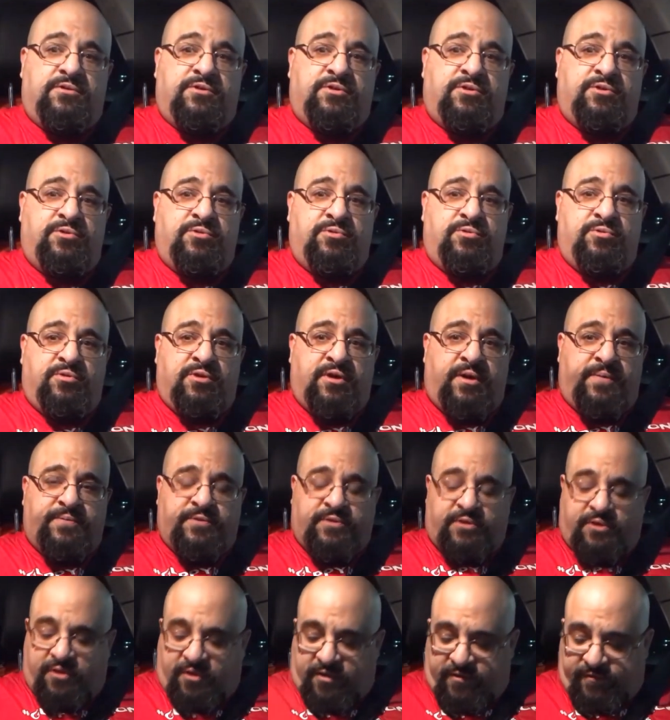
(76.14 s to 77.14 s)
two
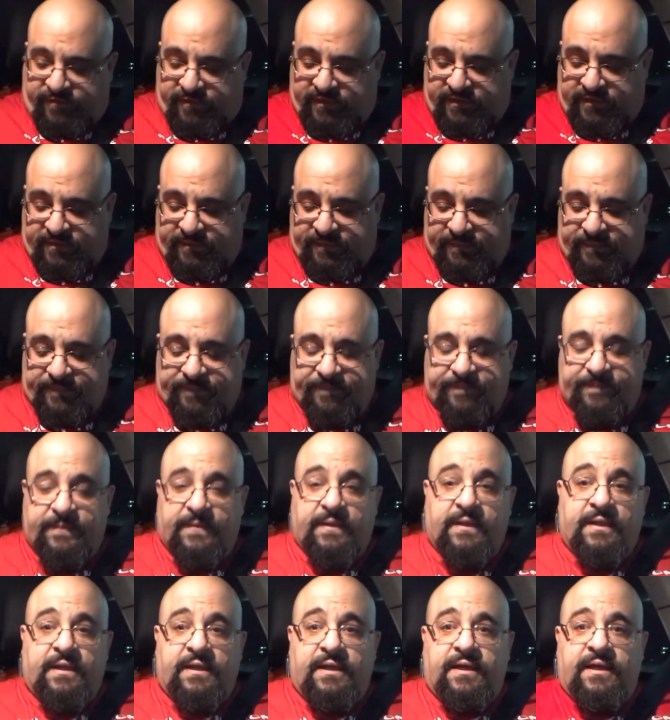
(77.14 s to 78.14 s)
cups of coffee,
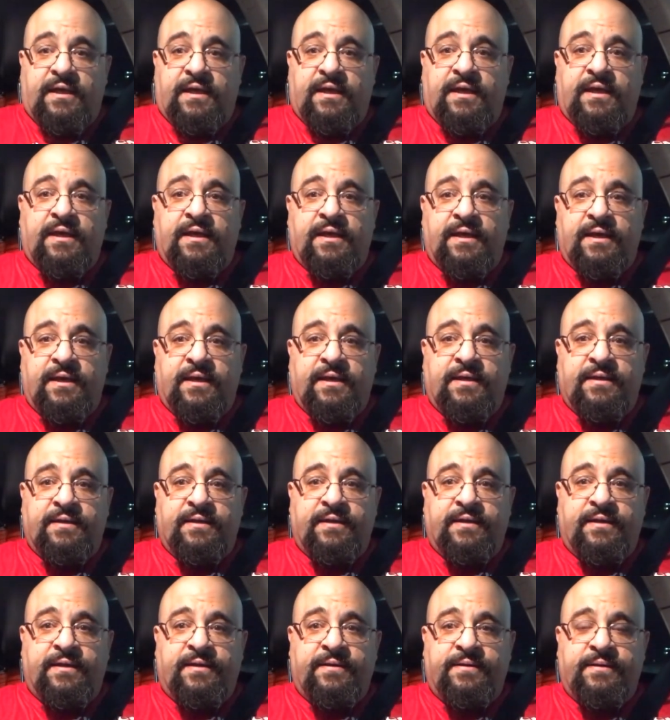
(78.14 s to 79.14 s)
and
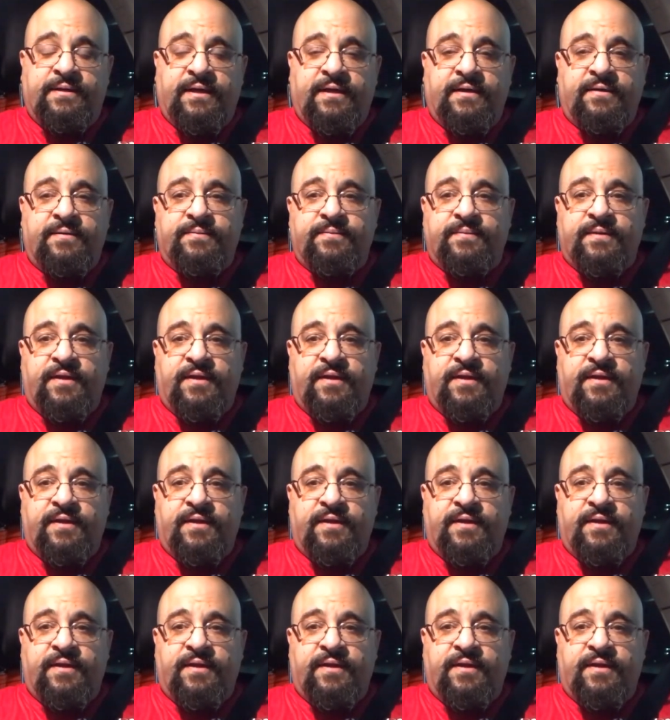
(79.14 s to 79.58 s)
uh, yeah,